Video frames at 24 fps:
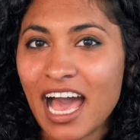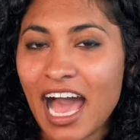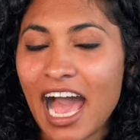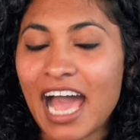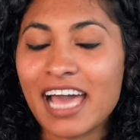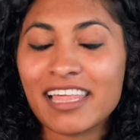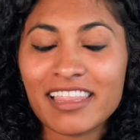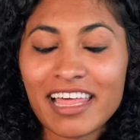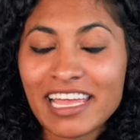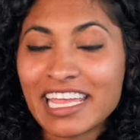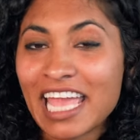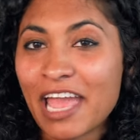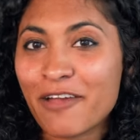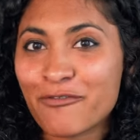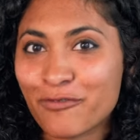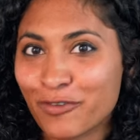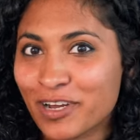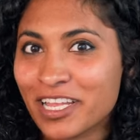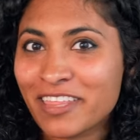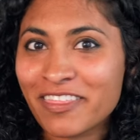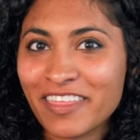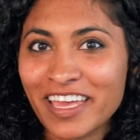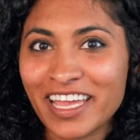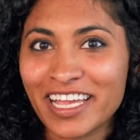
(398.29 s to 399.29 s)
I like
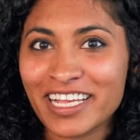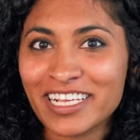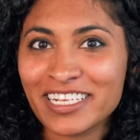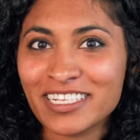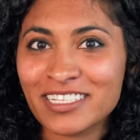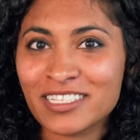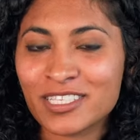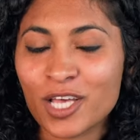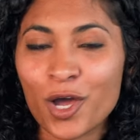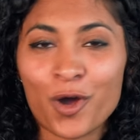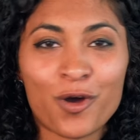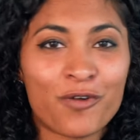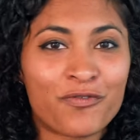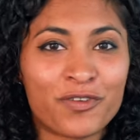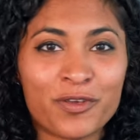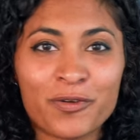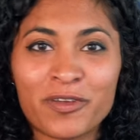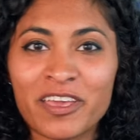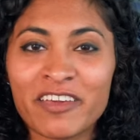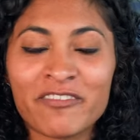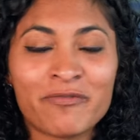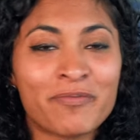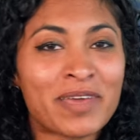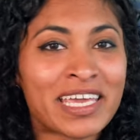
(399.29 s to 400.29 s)
everything, so if you
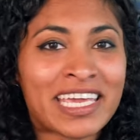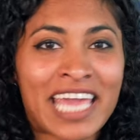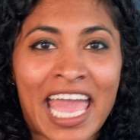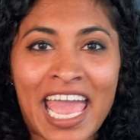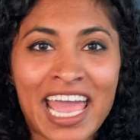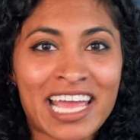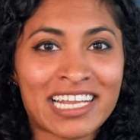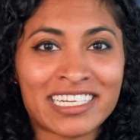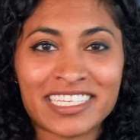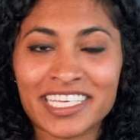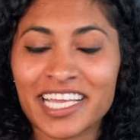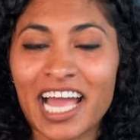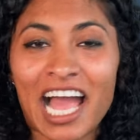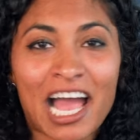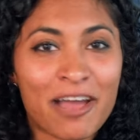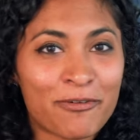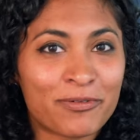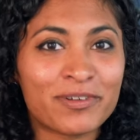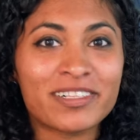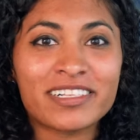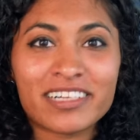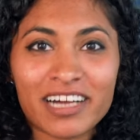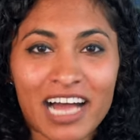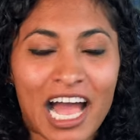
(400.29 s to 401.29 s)
give me candy, I
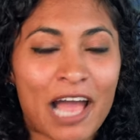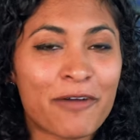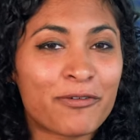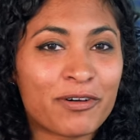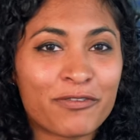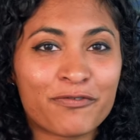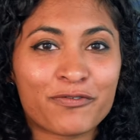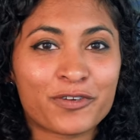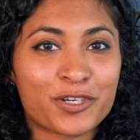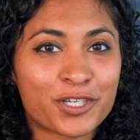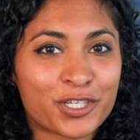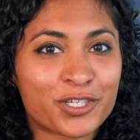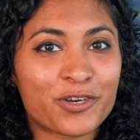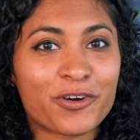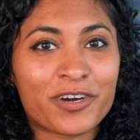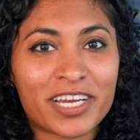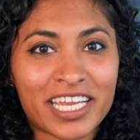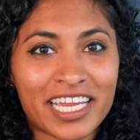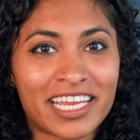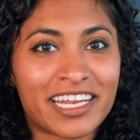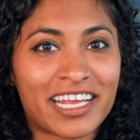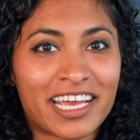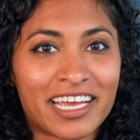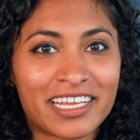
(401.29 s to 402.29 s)
will for sure
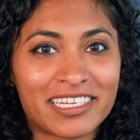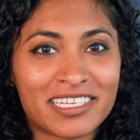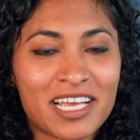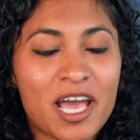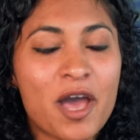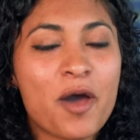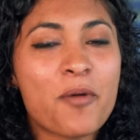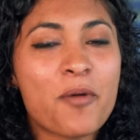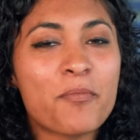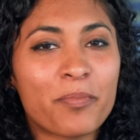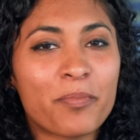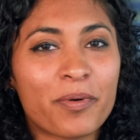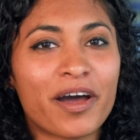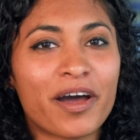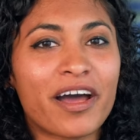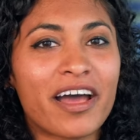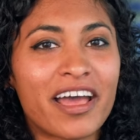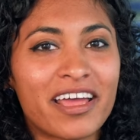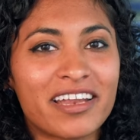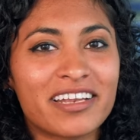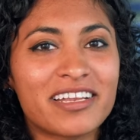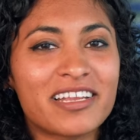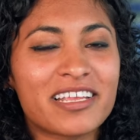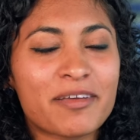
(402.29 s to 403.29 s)
eat it,
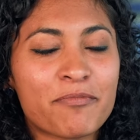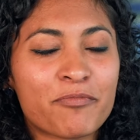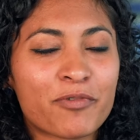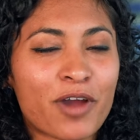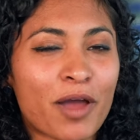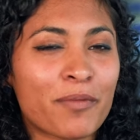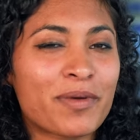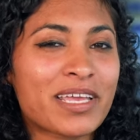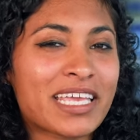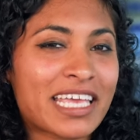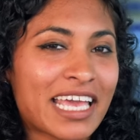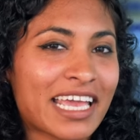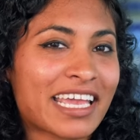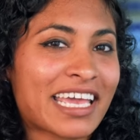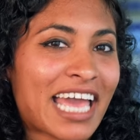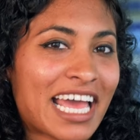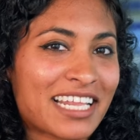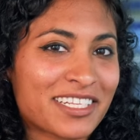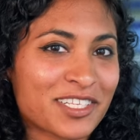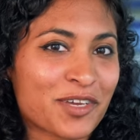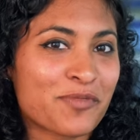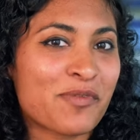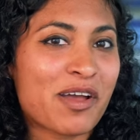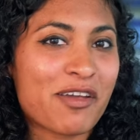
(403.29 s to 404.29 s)
but probably Kit
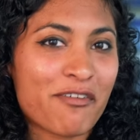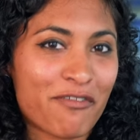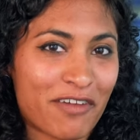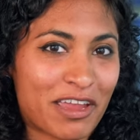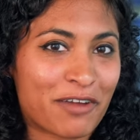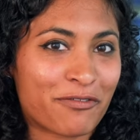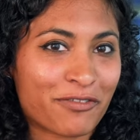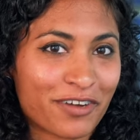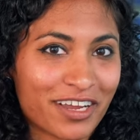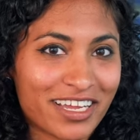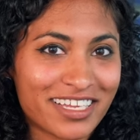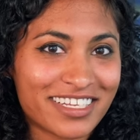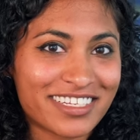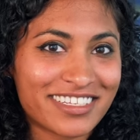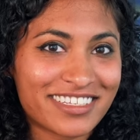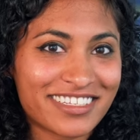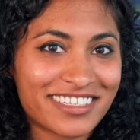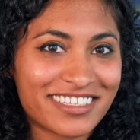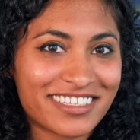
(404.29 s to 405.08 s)
Kats are my favorite.